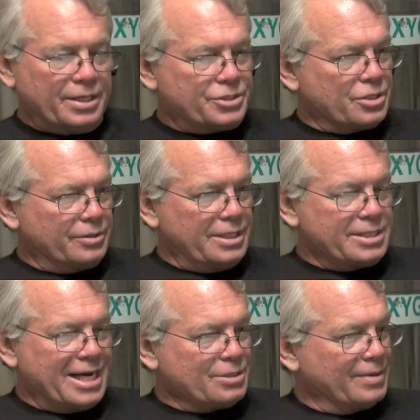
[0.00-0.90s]
So
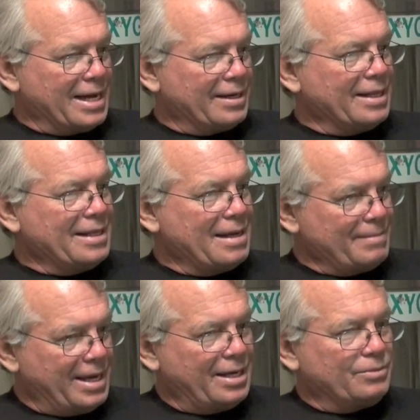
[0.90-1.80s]
these guys went out and they
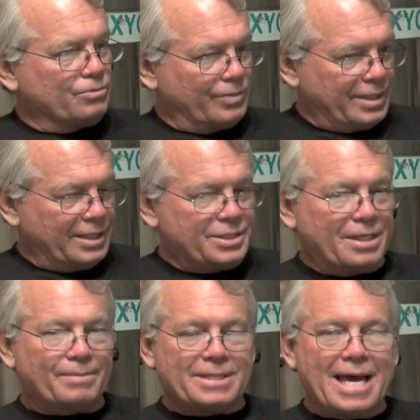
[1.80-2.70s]
made
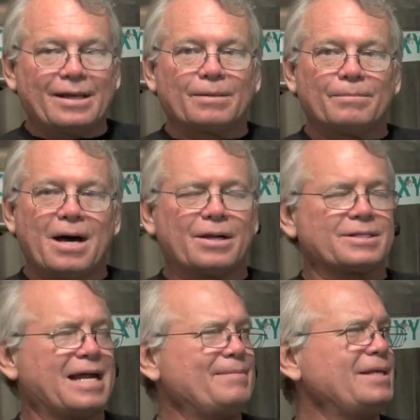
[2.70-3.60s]
realistic botanical models.
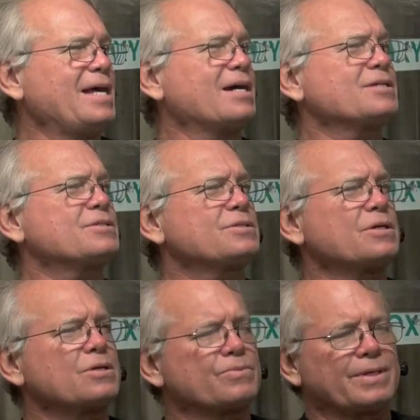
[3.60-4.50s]
And I mean, they are
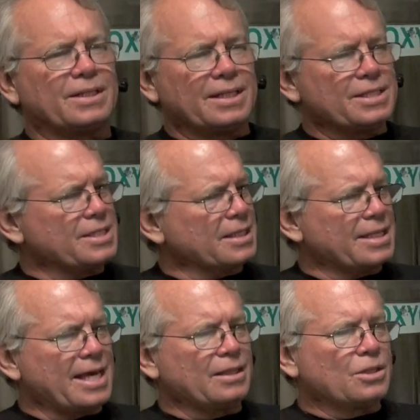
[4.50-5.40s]
so realistic.
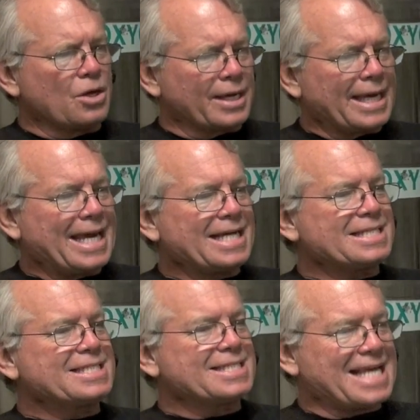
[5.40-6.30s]
They look
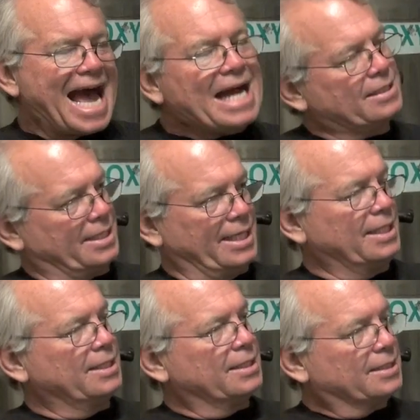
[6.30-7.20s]
exactly
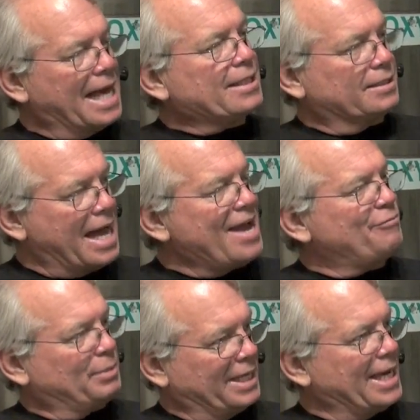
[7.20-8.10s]
like live
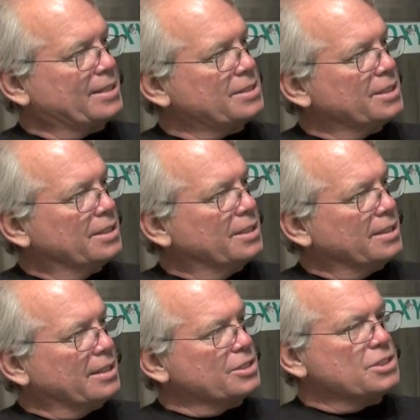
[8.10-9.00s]
plants.
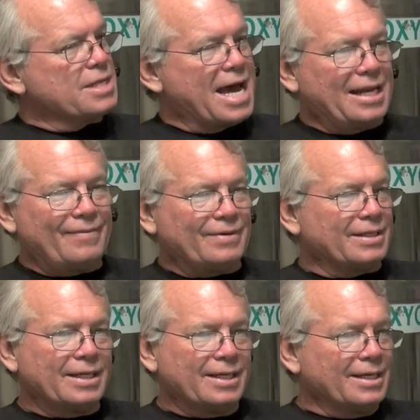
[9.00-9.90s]
Wow. There's not
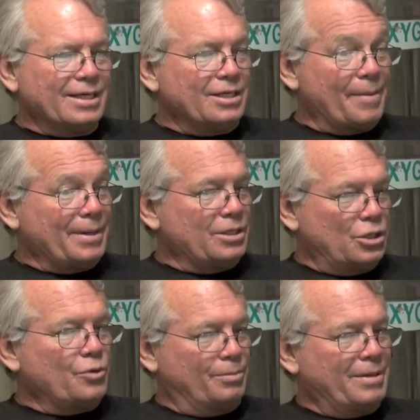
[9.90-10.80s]
even, I mean,
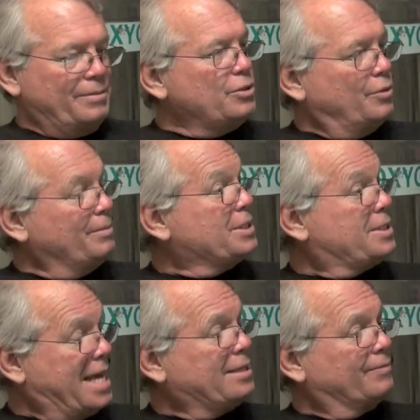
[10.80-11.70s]
you would be, you would
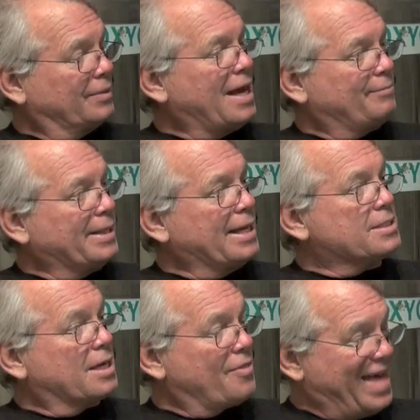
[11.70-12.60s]
mistake them for live
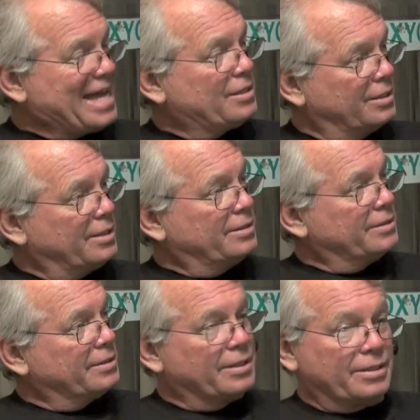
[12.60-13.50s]
plants. They're that
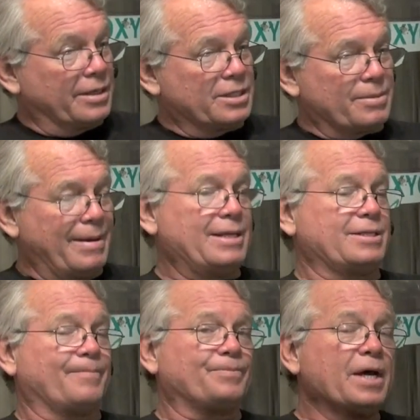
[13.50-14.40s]
good. wow. It's amazing.